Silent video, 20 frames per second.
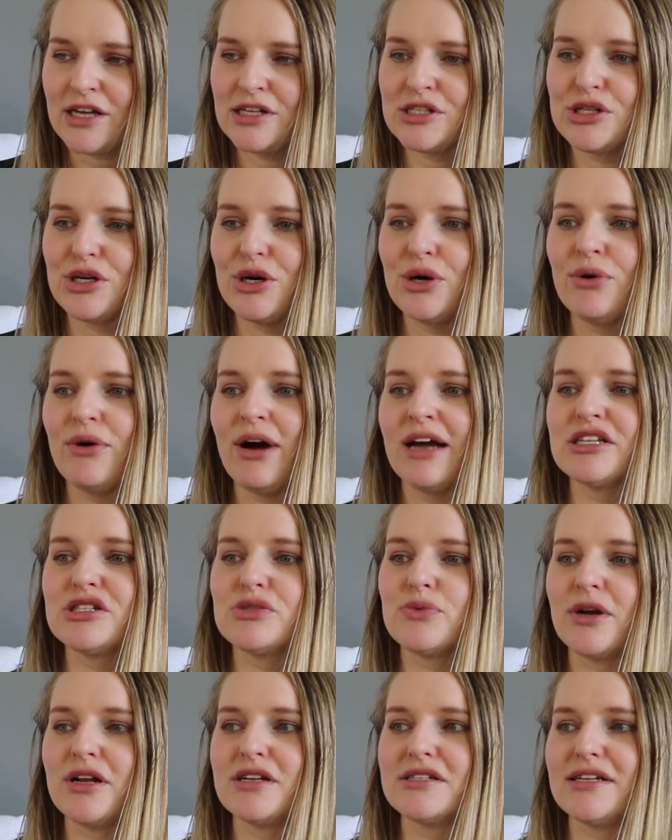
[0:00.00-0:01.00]
So I
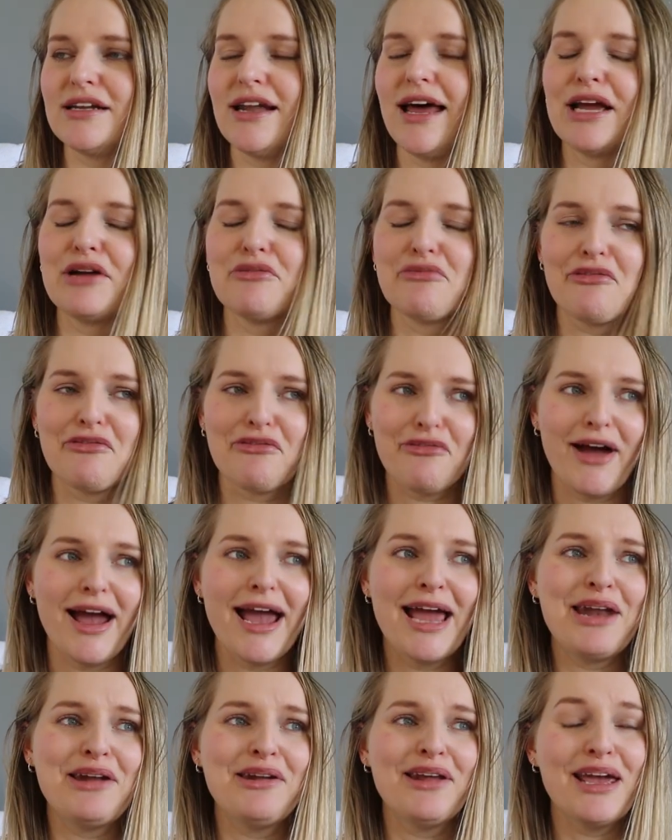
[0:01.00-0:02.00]
just wanted to like
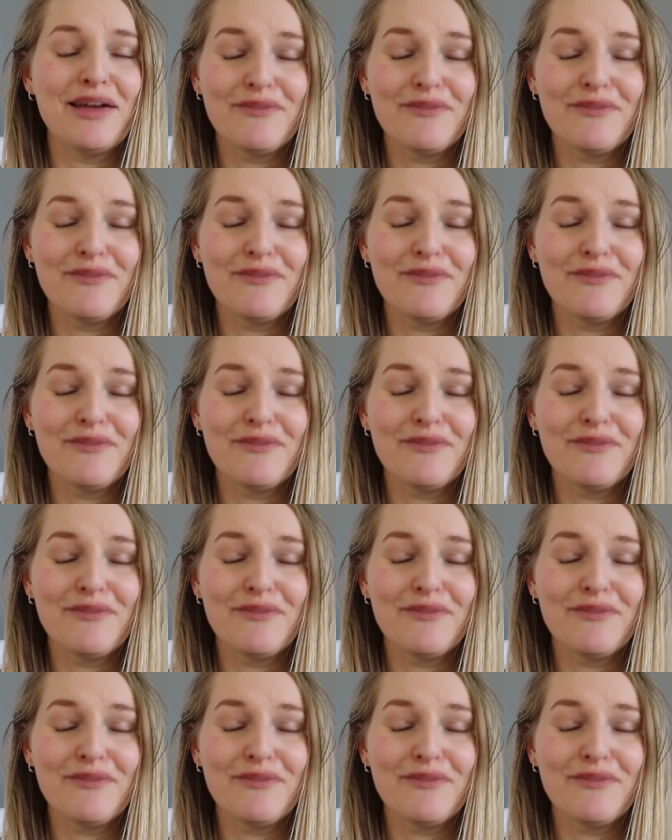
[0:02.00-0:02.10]
refrain,